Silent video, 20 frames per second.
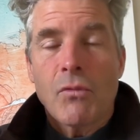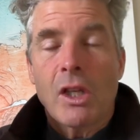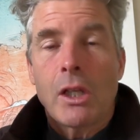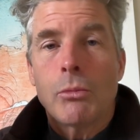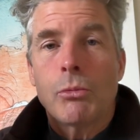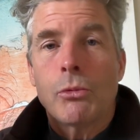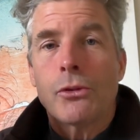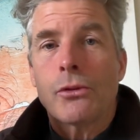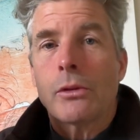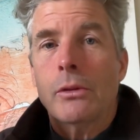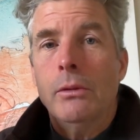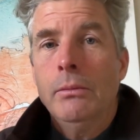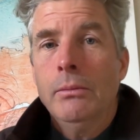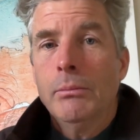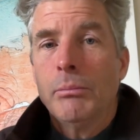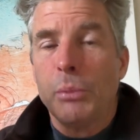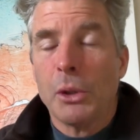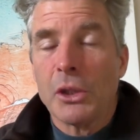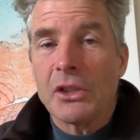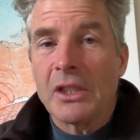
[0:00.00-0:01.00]
It was
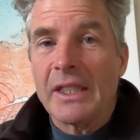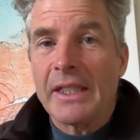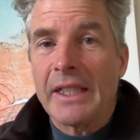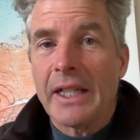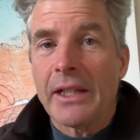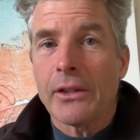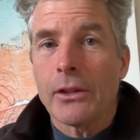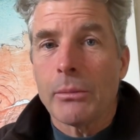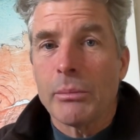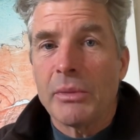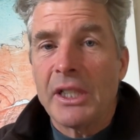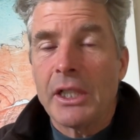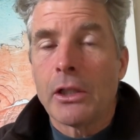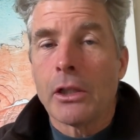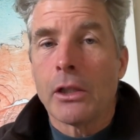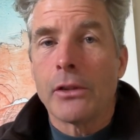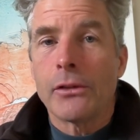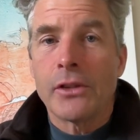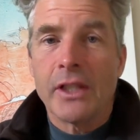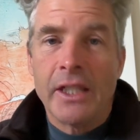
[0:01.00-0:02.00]
put together
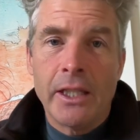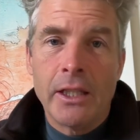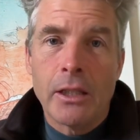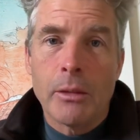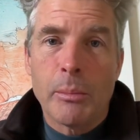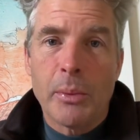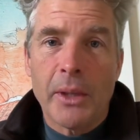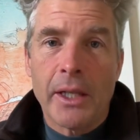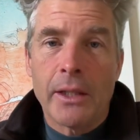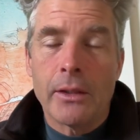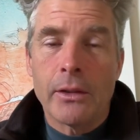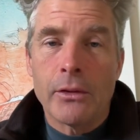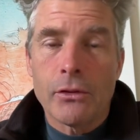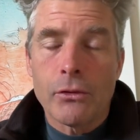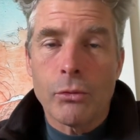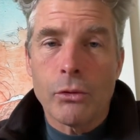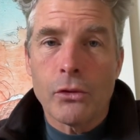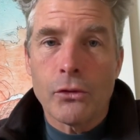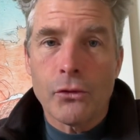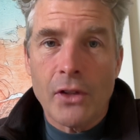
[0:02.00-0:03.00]
because
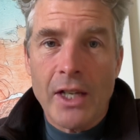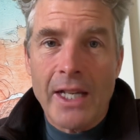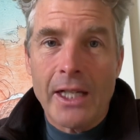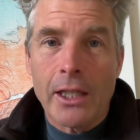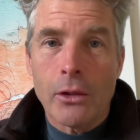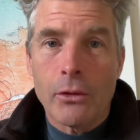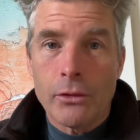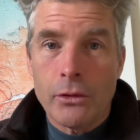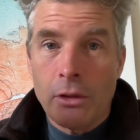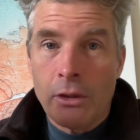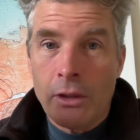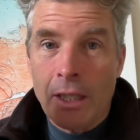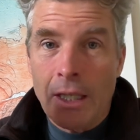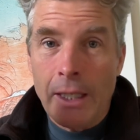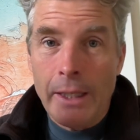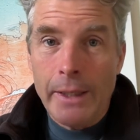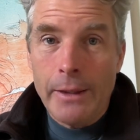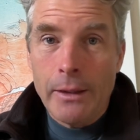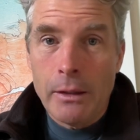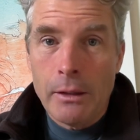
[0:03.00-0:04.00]
independence was flat out
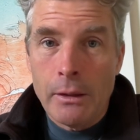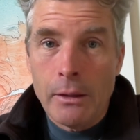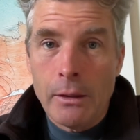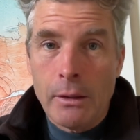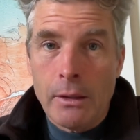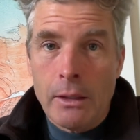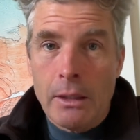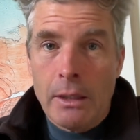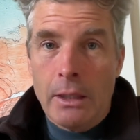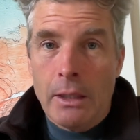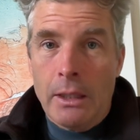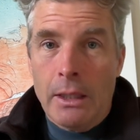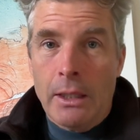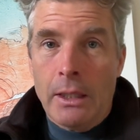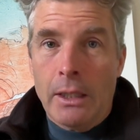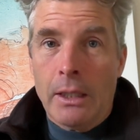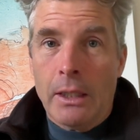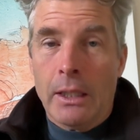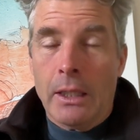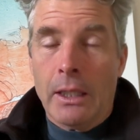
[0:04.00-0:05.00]
denied.
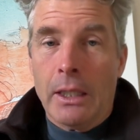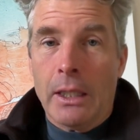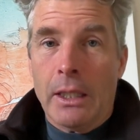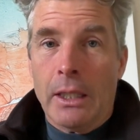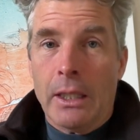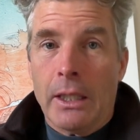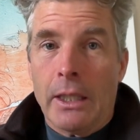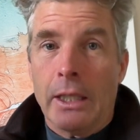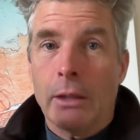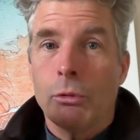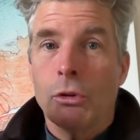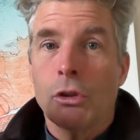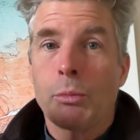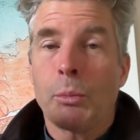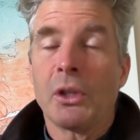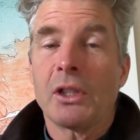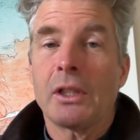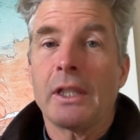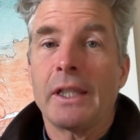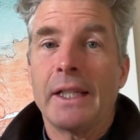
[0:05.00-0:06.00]
It was
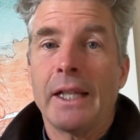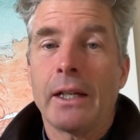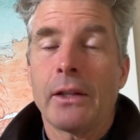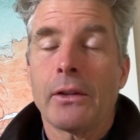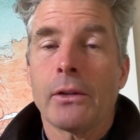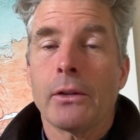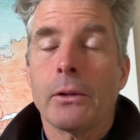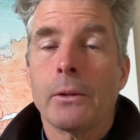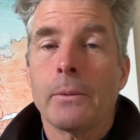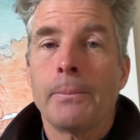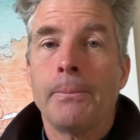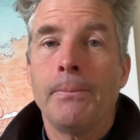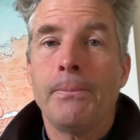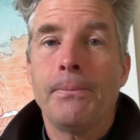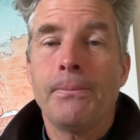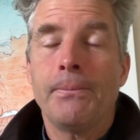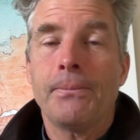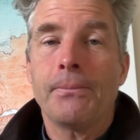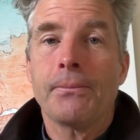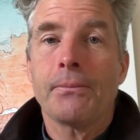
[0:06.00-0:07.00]
put together
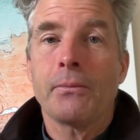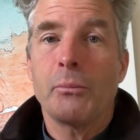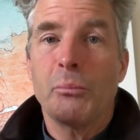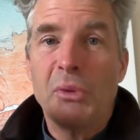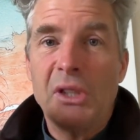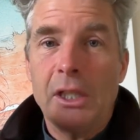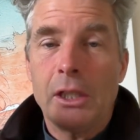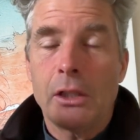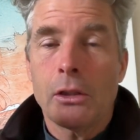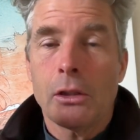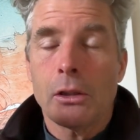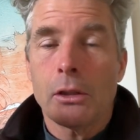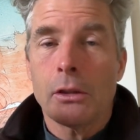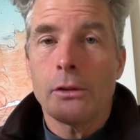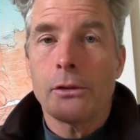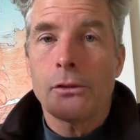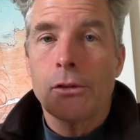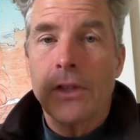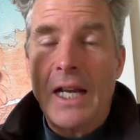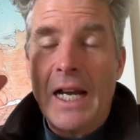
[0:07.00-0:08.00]

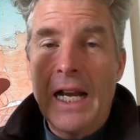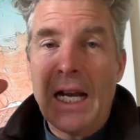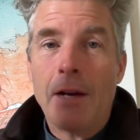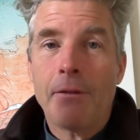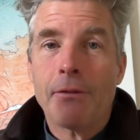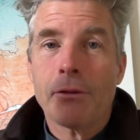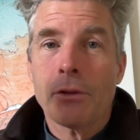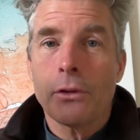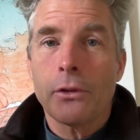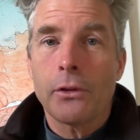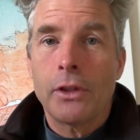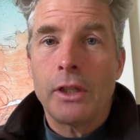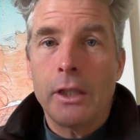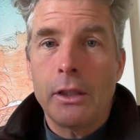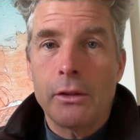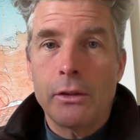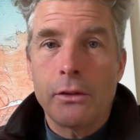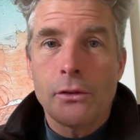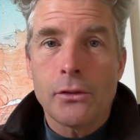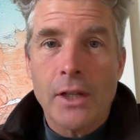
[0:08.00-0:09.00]
because after the
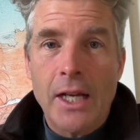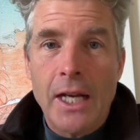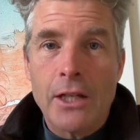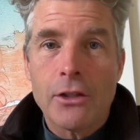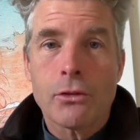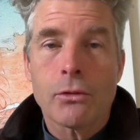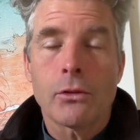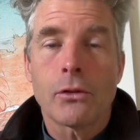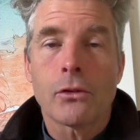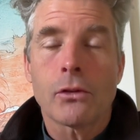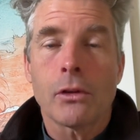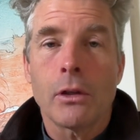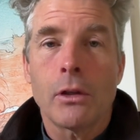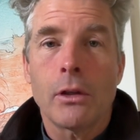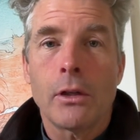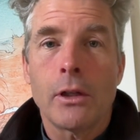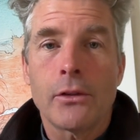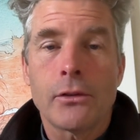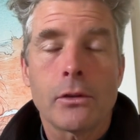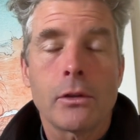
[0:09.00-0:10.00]
disastrous
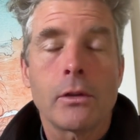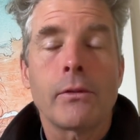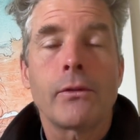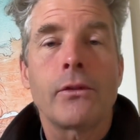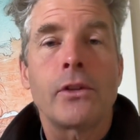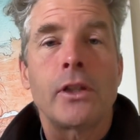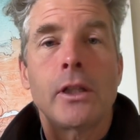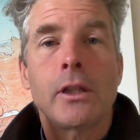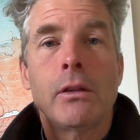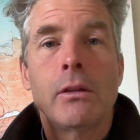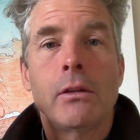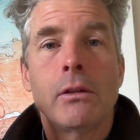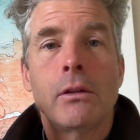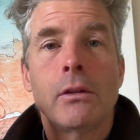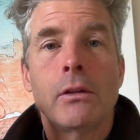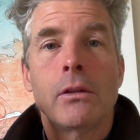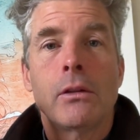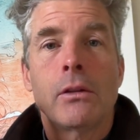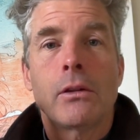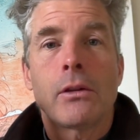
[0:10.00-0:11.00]
loss of the
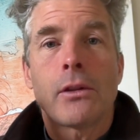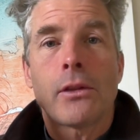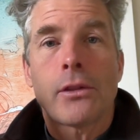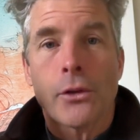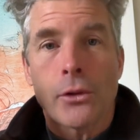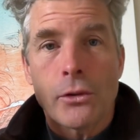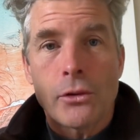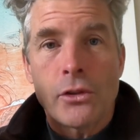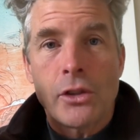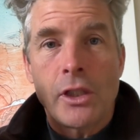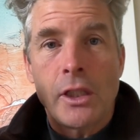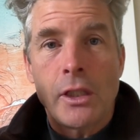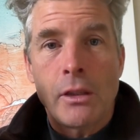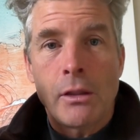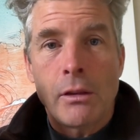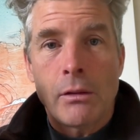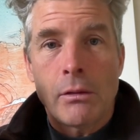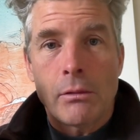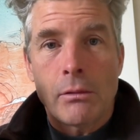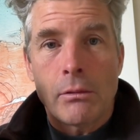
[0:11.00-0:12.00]

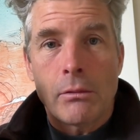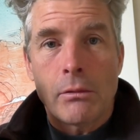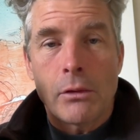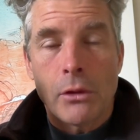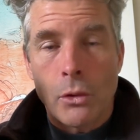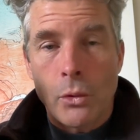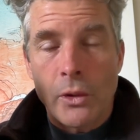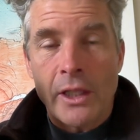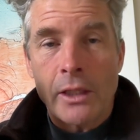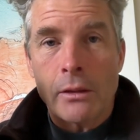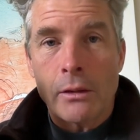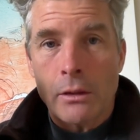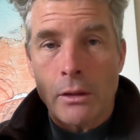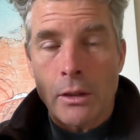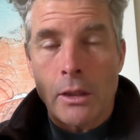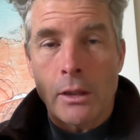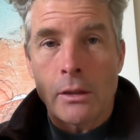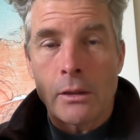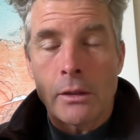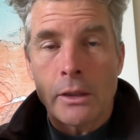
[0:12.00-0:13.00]
13 New England
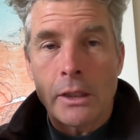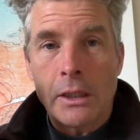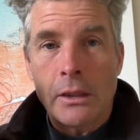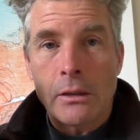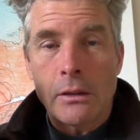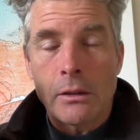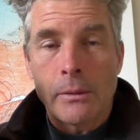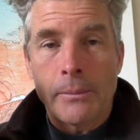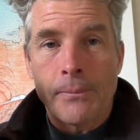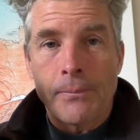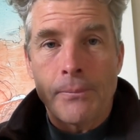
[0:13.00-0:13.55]
colonies,